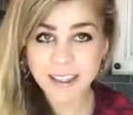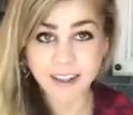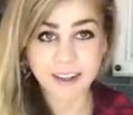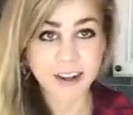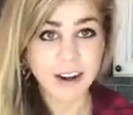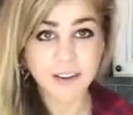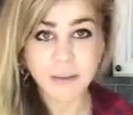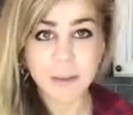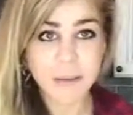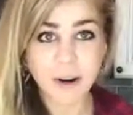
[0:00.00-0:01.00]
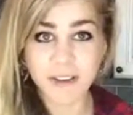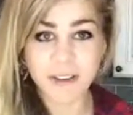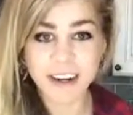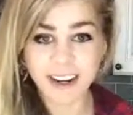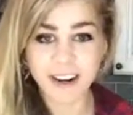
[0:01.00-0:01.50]
You know, you don't have to be
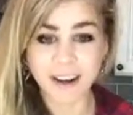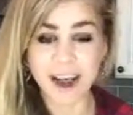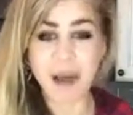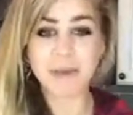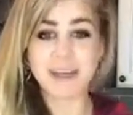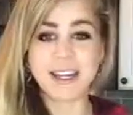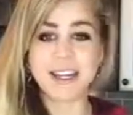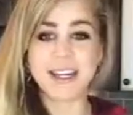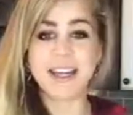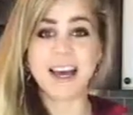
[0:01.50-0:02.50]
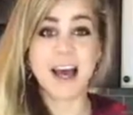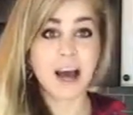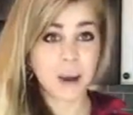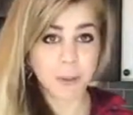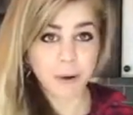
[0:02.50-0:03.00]
perfect at all. I'm eating
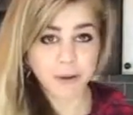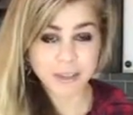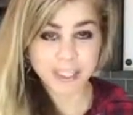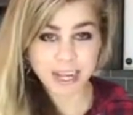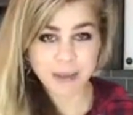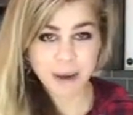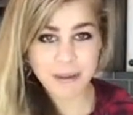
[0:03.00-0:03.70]
a protein at my